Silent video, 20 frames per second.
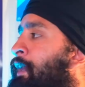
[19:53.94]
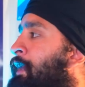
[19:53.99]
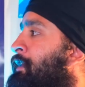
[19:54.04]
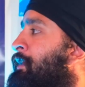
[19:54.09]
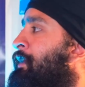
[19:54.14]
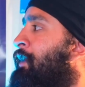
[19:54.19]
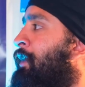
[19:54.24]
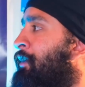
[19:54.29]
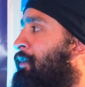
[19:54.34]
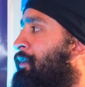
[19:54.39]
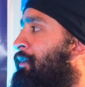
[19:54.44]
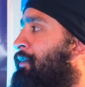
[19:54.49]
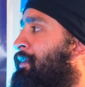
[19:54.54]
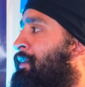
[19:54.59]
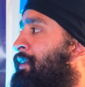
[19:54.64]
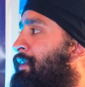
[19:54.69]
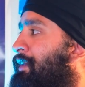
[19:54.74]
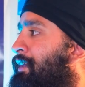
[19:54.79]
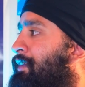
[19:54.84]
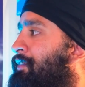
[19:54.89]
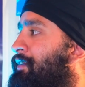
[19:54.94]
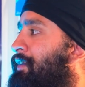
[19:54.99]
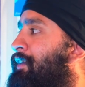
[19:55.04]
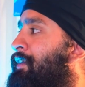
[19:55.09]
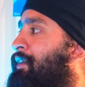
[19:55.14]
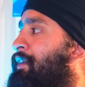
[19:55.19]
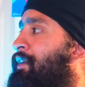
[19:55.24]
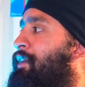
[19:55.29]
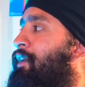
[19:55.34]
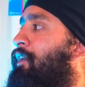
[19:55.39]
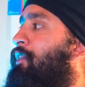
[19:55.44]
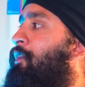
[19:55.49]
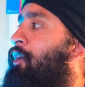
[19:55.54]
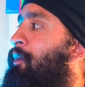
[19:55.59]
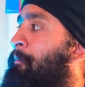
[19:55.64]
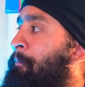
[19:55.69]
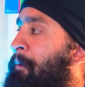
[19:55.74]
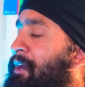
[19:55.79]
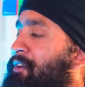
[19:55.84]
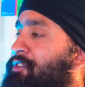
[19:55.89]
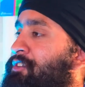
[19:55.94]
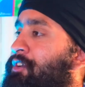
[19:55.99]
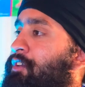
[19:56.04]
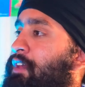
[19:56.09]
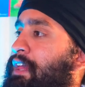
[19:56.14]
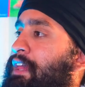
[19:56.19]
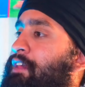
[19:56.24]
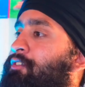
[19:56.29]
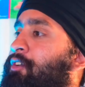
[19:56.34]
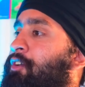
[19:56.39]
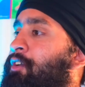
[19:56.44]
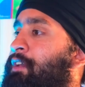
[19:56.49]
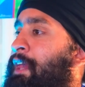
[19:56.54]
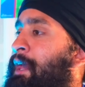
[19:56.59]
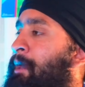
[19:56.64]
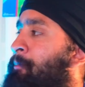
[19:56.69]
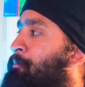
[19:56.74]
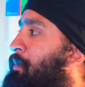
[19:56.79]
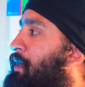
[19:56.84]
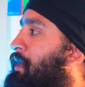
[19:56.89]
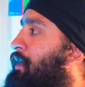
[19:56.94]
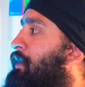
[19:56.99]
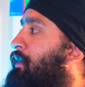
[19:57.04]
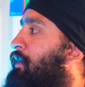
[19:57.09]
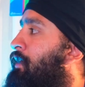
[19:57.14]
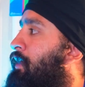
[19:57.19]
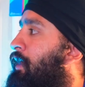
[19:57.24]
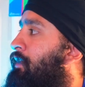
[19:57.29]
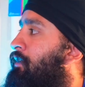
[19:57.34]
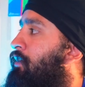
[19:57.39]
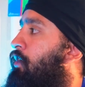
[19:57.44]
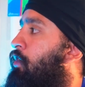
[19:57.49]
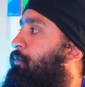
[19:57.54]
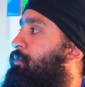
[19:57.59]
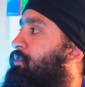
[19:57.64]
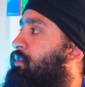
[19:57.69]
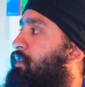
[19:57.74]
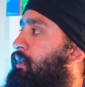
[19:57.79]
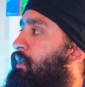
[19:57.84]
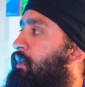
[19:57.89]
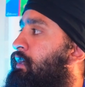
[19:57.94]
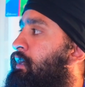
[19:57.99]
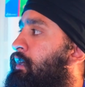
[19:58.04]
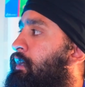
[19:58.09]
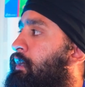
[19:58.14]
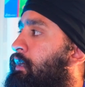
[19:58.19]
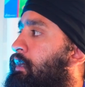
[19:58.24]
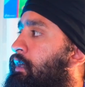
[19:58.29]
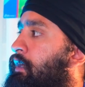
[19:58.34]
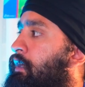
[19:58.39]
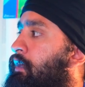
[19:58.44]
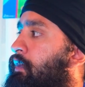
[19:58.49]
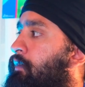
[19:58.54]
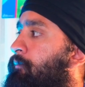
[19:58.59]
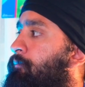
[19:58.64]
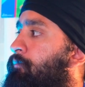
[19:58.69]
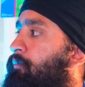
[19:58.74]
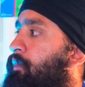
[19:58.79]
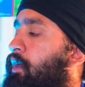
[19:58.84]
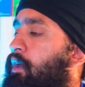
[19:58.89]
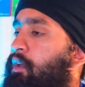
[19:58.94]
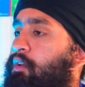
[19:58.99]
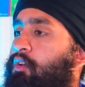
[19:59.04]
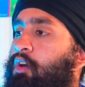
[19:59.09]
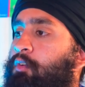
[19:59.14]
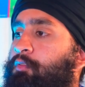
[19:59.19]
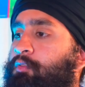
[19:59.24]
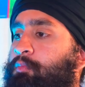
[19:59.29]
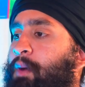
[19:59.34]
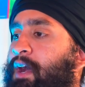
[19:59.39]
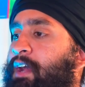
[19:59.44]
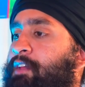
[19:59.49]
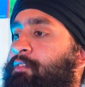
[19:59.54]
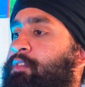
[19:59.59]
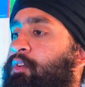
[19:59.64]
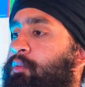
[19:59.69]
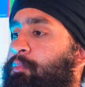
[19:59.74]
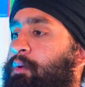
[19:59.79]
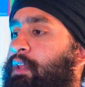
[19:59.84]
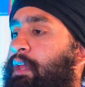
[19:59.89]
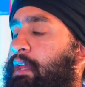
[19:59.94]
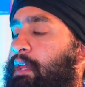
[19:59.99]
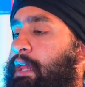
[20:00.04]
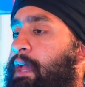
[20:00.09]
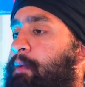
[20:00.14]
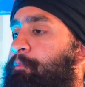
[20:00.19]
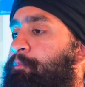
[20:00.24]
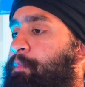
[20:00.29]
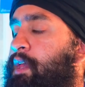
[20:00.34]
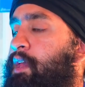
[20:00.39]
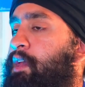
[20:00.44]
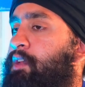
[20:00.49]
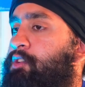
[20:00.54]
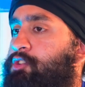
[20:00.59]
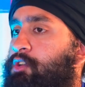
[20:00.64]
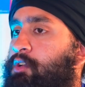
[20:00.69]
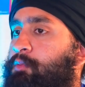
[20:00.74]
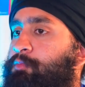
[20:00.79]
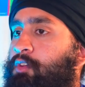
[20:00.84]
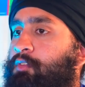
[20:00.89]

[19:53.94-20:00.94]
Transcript: any younger either. A lot of pressure is on Kempe, and obviously Byfield, but like Kempe in terms